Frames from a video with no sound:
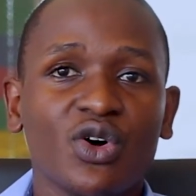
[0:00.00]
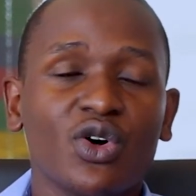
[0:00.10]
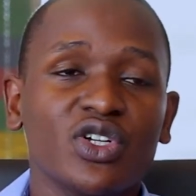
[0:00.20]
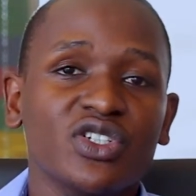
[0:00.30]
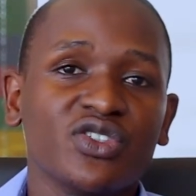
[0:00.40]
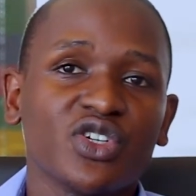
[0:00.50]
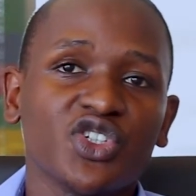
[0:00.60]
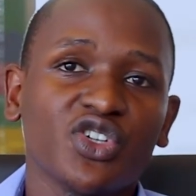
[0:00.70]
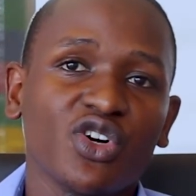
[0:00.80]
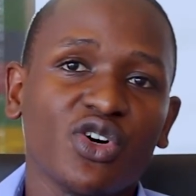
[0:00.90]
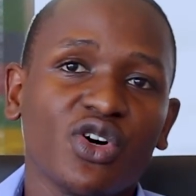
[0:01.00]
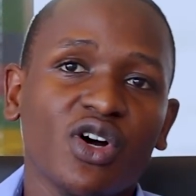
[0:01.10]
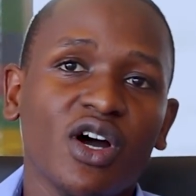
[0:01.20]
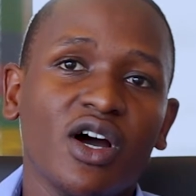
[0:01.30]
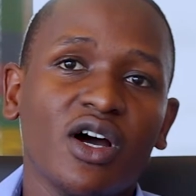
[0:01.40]
on social
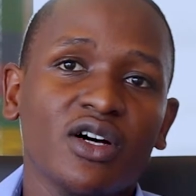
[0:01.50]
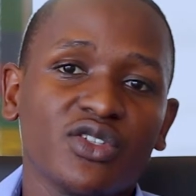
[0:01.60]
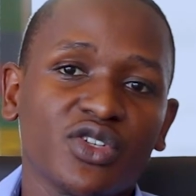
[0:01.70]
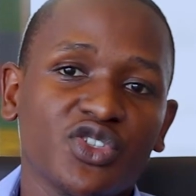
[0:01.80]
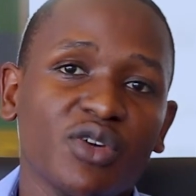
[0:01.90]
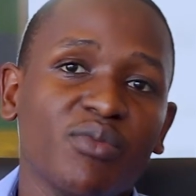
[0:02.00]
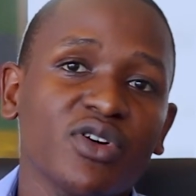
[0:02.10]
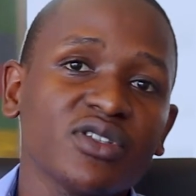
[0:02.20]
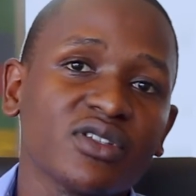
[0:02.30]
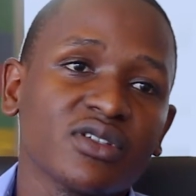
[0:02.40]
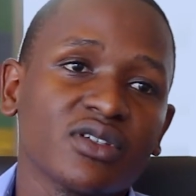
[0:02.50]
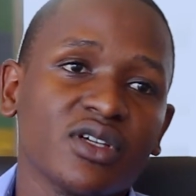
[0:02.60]
bots